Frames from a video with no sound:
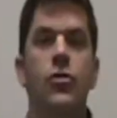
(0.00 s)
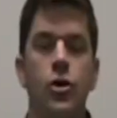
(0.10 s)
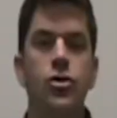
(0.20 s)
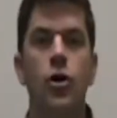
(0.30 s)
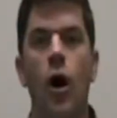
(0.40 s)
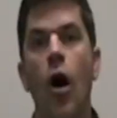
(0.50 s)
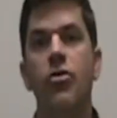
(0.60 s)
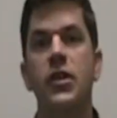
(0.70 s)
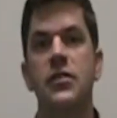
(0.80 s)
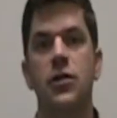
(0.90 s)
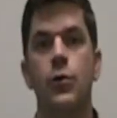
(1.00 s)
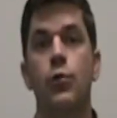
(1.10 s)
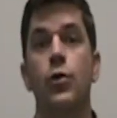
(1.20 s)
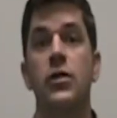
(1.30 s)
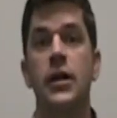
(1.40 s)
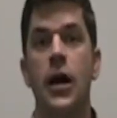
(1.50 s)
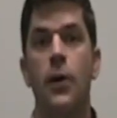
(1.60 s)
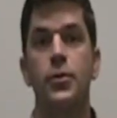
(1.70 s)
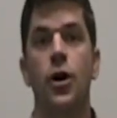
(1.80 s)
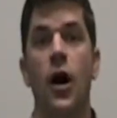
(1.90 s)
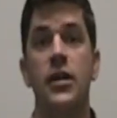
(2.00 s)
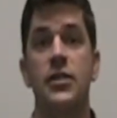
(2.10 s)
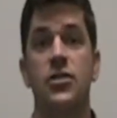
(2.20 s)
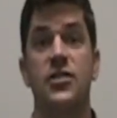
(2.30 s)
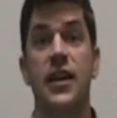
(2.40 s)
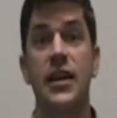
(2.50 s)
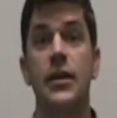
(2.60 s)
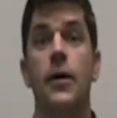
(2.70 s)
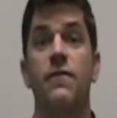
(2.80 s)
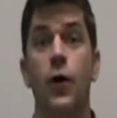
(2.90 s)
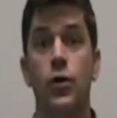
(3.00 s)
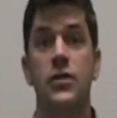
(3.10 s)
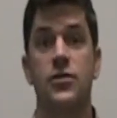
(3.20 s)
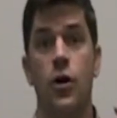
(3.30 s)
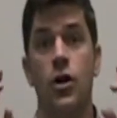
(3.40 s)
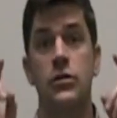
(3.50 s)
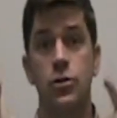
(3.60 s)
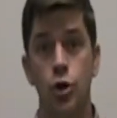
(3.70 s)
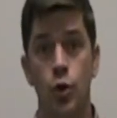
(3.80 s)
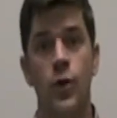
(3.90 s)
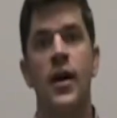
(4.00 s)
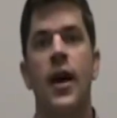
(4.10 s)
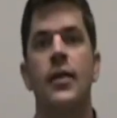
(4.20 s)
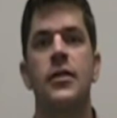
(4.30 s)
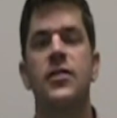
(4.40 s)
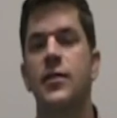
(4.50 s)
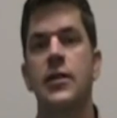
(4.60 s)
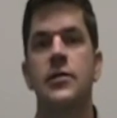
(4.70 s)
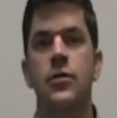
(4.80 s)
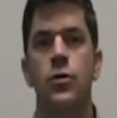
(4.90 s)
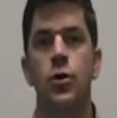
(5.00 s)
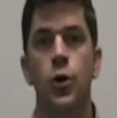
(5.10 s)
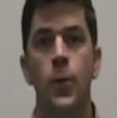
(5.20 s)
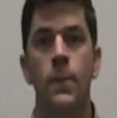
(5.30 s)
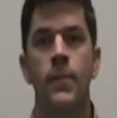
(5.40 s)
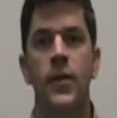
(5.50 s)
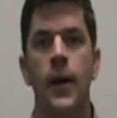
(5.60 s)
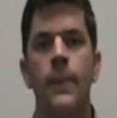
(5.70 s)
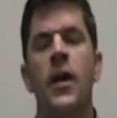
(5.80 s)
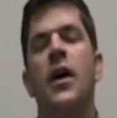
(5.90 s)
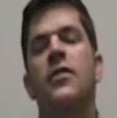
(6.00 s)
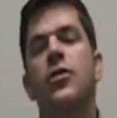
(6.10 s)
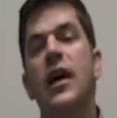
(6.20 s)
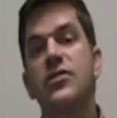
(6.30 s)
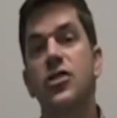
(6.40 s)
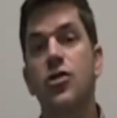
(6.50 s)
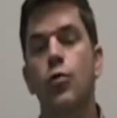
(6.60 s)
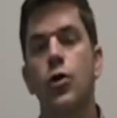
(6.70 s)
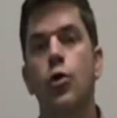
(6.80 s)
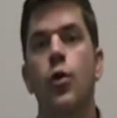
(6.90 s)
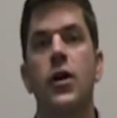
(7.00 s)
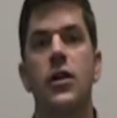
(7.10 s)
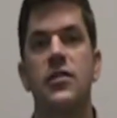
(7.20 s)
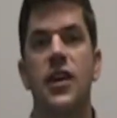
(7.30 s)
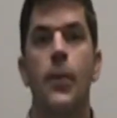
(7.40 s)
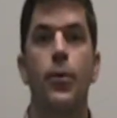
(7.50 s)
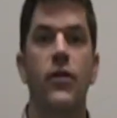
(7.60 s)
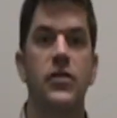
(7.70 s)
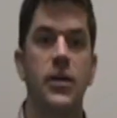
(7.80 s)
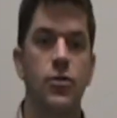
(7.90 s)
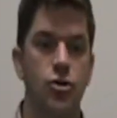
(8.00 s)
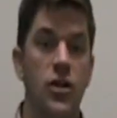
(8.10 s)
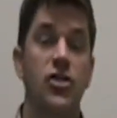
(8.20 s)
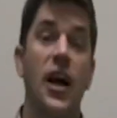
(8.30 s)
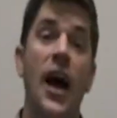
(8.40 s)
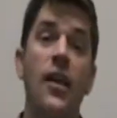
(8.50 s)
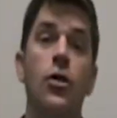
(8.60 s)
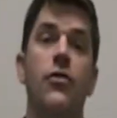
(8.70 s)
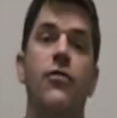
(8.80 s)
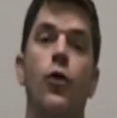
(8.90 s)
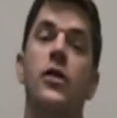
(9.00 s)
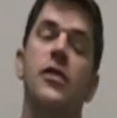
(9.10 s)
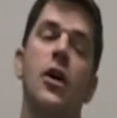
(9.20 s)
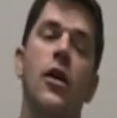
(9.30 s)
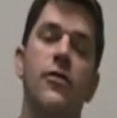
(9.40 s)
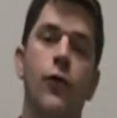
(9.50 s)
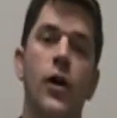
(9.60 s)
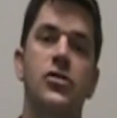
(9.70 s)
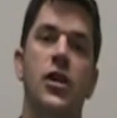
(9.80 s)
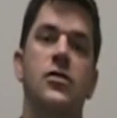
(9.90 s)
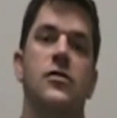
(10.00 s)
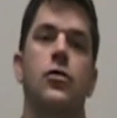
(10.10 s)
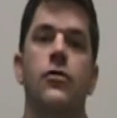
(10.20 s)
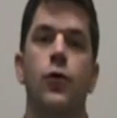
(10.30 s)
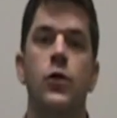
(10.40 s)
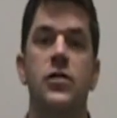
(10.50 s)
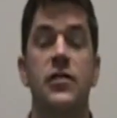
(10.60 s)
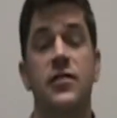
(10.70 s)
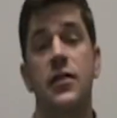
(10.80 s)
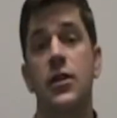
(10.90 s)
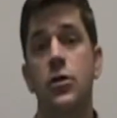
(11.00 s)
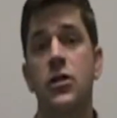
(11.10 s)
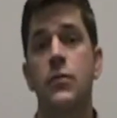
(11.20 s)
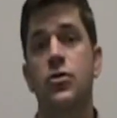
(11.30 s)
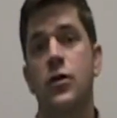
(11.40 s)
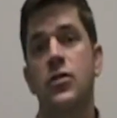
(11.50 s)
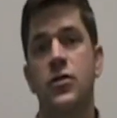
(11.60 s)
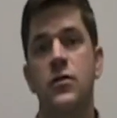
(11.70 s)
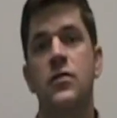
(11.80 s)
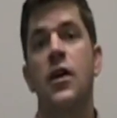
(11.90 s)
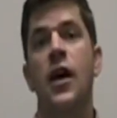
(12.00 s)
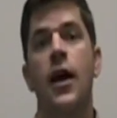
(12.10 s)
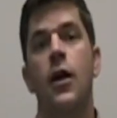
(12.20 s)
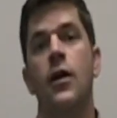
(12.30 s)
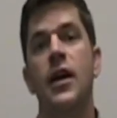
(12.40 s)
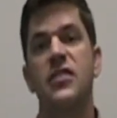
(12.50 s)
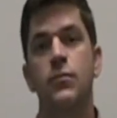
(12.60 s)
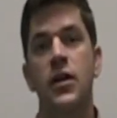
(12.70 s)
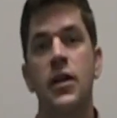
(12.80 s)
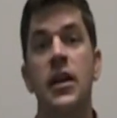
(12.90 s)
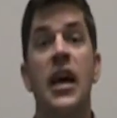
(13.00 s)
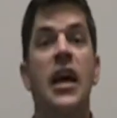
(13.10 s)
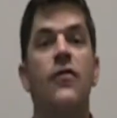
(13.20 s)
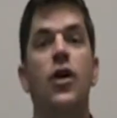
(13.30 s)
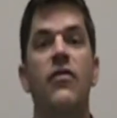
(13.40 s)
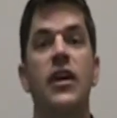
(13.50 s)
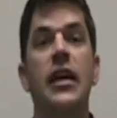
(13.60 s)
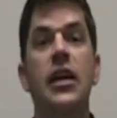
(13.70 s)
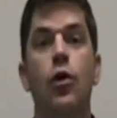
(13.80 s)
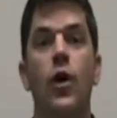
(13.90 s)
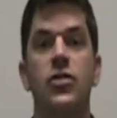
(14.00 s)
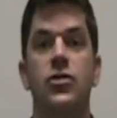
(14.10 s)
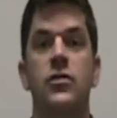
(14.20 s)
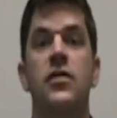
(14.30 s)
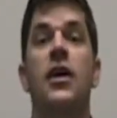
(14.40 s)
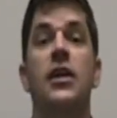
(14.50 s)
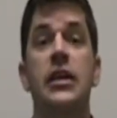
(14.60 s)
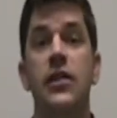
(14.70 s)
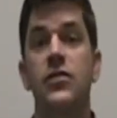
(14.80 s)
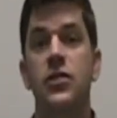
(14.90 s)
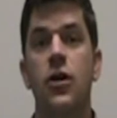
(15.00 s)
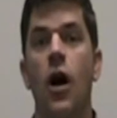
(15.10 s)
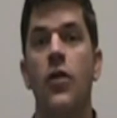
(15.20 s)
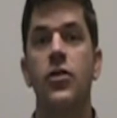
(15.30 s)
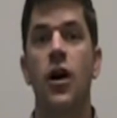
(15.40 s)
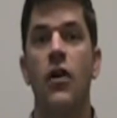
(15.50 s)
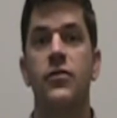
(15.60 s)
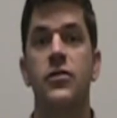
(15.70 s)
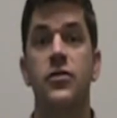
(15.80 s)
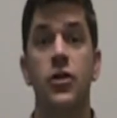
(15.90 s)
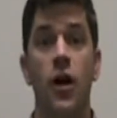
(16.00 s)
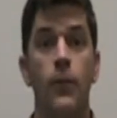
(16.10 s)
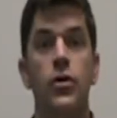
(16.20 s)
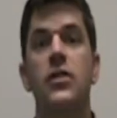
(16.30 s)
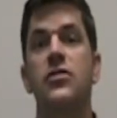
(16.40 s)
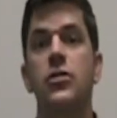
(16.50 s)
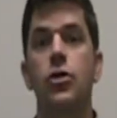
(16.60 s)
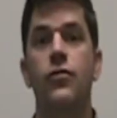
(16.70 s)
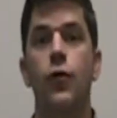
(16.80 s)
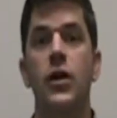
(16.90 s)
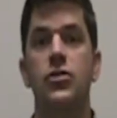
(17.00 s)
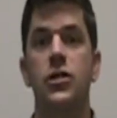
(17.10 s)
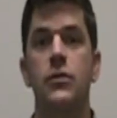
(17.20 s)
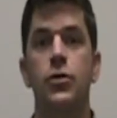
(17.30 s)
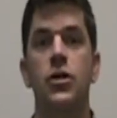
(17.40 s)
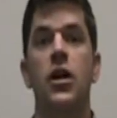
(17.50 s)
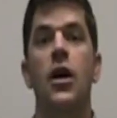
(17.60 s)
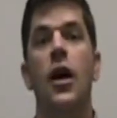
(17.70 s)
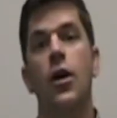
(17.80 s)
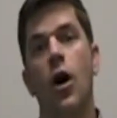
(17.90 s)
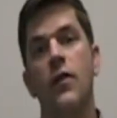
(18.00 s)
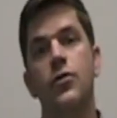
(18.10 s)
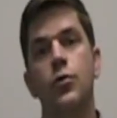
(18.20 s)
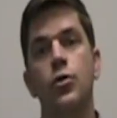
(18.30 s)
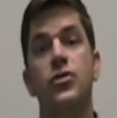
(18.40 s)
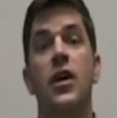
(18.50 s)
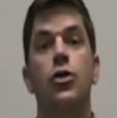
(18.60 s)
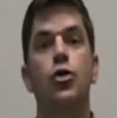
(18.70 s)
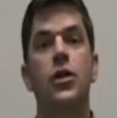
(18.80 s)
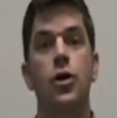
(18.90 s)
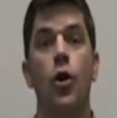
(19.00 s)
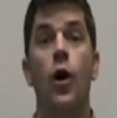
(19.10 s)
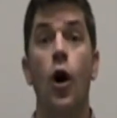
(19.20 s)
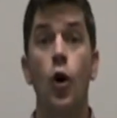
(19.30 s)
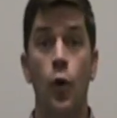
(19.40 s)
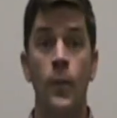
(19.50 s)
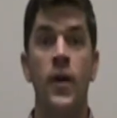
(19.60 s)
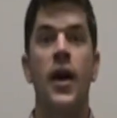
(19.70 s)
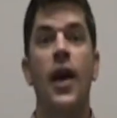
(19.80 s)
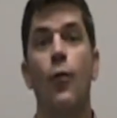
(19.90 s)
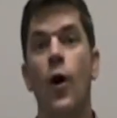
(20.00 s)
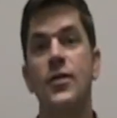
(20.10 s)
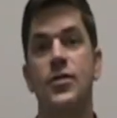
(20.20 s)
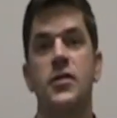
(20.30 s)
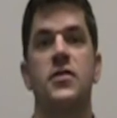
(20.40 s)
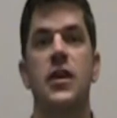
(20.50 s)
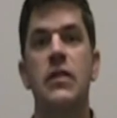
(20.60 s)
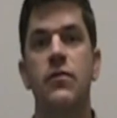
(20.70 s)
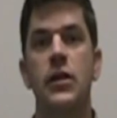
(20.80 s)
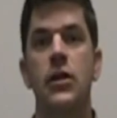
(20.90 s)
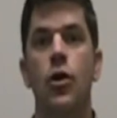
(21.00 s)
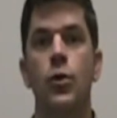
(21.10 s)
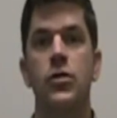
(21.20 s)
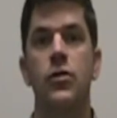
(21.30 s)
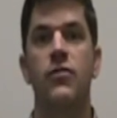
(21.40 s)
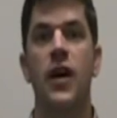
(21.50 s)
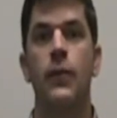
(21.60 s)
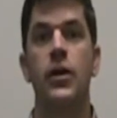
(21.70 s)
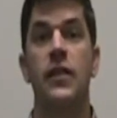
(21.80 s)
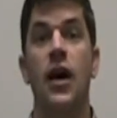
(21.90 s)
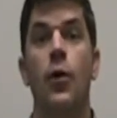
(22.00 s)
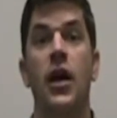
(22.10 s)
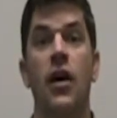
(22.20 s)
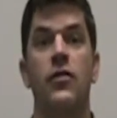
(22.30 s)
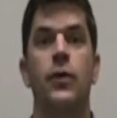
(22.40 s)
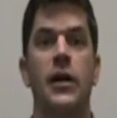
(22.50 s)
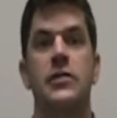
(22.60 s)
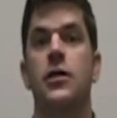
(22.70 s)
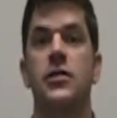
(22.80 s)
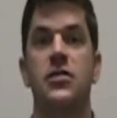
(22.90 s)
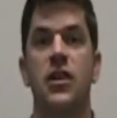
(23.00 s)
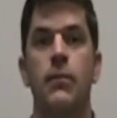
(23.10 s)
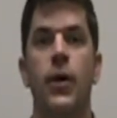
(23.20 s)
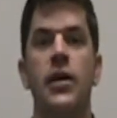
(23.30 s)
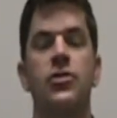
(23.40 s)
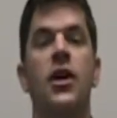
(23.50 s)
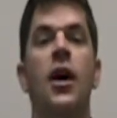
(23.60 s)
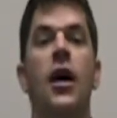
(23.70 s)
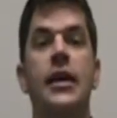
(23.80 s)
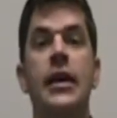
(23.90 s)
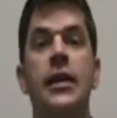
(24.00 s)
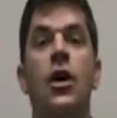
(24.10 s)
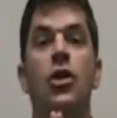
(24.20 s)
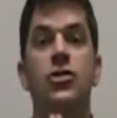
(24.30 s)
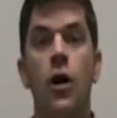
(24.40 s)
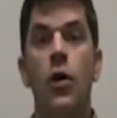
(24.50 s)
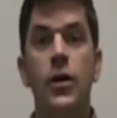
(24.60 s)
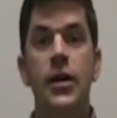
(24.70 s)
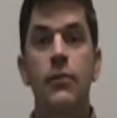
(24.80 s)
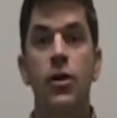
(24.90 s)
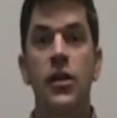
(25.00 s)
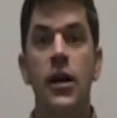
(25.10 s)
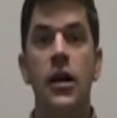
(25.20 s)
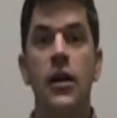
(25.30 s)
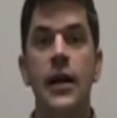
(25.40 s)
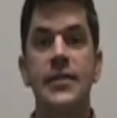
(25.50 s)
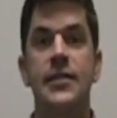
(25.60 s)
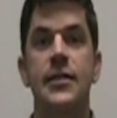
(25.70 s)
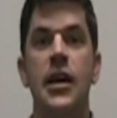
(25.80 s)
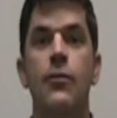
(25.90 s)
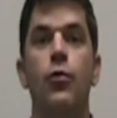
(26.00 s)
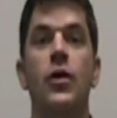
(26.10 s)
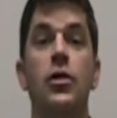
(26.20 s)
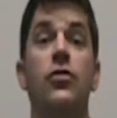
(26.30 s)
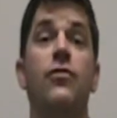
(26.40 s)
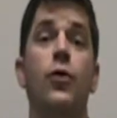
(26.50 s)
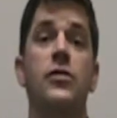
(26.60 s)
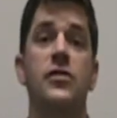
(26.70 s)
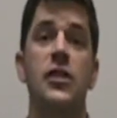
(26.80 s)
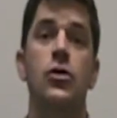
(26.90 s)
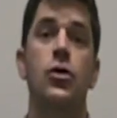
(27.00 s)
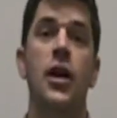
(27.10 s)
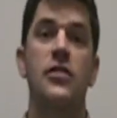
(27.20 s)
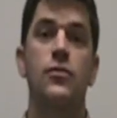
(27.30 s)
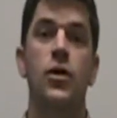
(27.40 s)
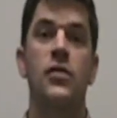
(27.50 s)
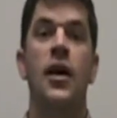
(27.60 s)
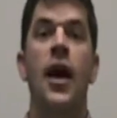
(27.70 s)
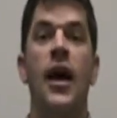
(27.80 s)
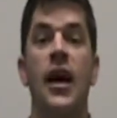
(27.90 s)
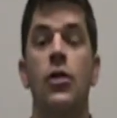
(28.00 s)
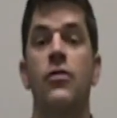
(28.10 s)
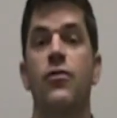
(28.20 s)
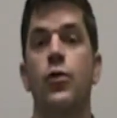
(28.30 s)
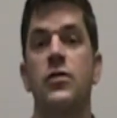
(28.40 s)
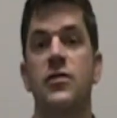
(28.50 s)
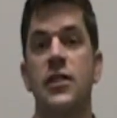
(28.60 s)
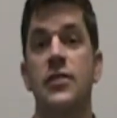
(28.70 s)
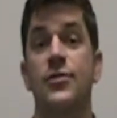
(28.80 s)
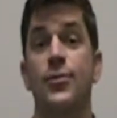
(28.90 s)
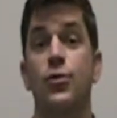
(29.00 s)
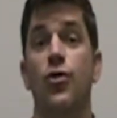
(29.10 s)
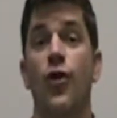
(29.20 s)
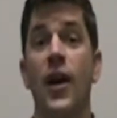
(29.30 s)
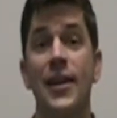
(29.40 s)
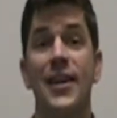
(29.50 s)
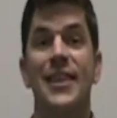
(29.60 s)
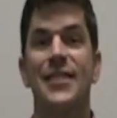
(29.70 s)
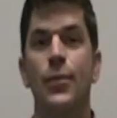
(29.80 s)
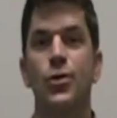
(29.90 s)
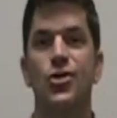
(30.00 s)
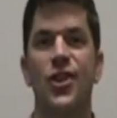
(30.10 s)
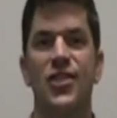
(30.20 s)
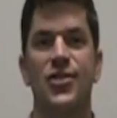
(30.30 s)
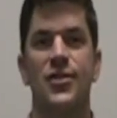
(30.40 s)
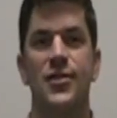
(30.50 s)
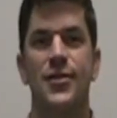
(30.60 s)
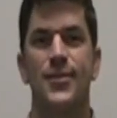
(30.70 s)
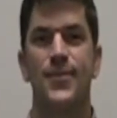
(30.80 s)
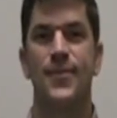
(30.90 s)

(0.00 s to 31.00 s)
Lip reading: Those are all things that will really help your audience stay focused on you and listening to you. Okay? So that's just a real quick example of a demonstration. I'll look forward, and the other 4-H agents look forward to seeing your demonstrations at our next meeting. If you have any questions, give us a call at the office. The number is in your 4-H yearbook and all of the rules. You can go home and watch this same video with your family, and that way everybody's on the same page. Again, sorry we couldn't be there in class today, but we look forward to seeing you next month, and I look forward to seeing some great demonstrations.